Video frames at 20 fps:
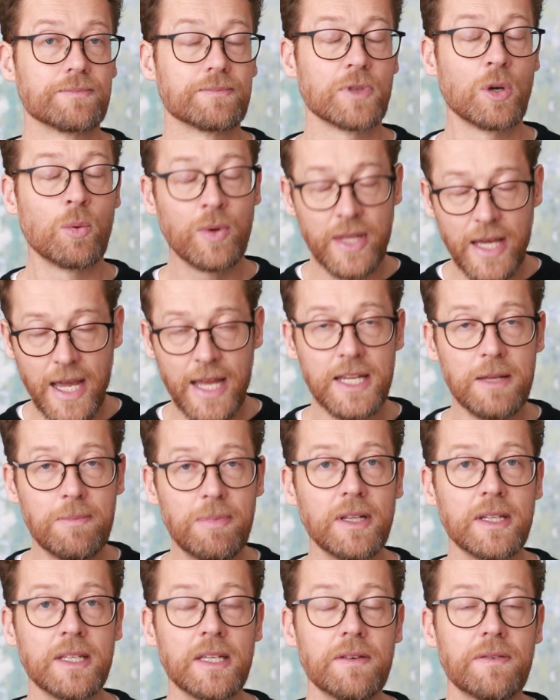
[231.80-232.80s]
With any
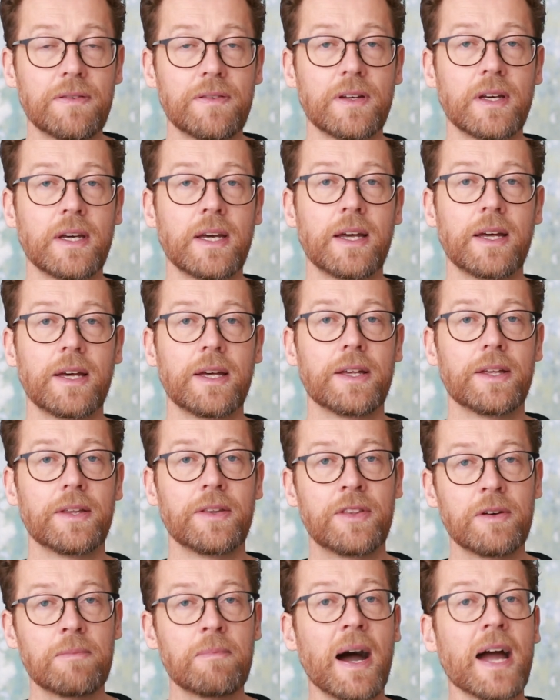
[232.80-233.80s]
belief,
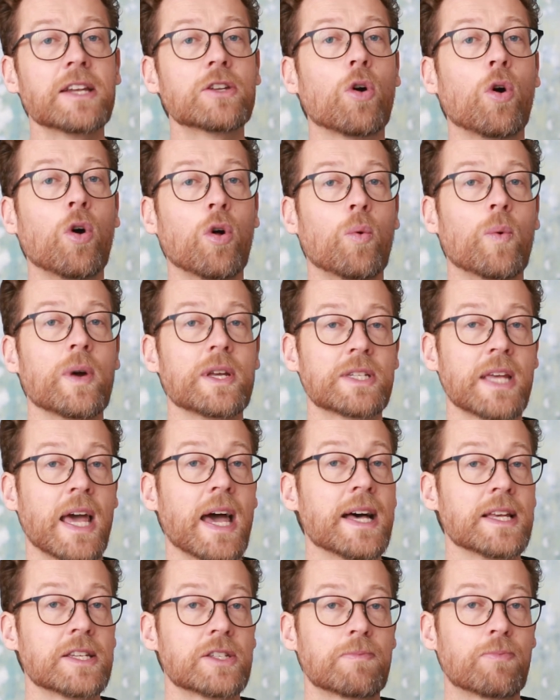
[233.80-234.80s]
the mind always
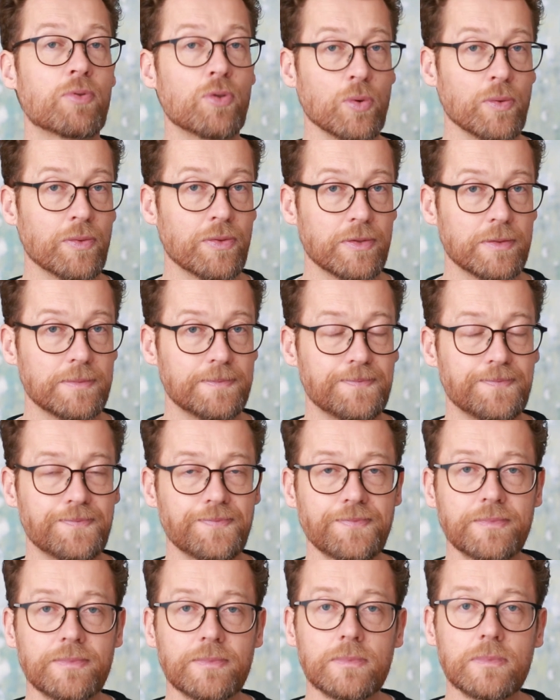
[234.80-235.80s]
has proof.
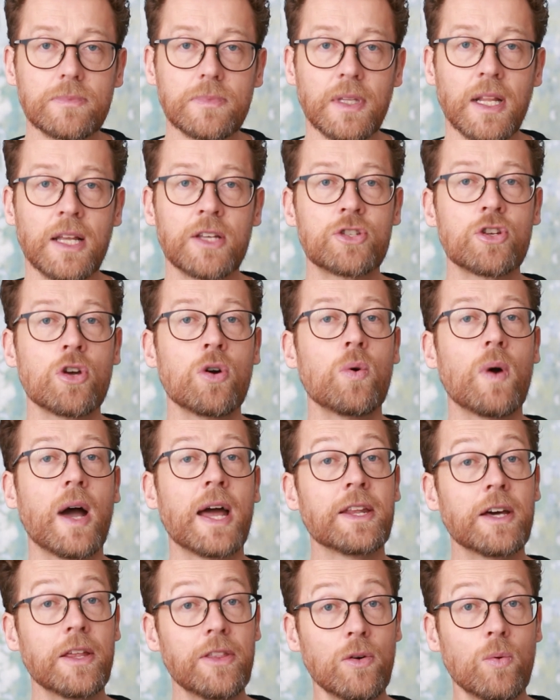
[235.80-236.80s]
So
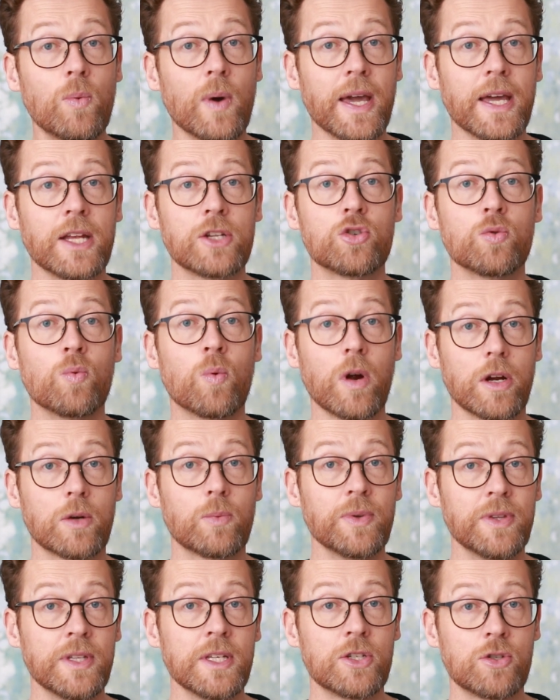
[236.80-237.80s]
another way to work
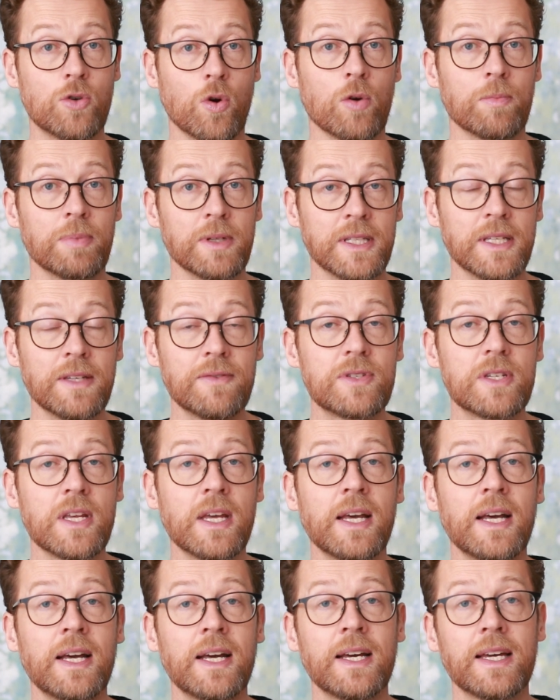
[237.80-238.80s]
with these core beliefs
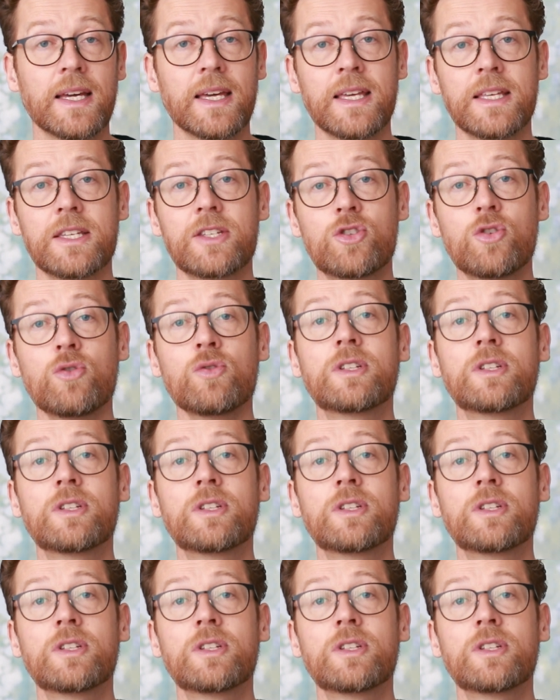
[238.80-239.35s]
is to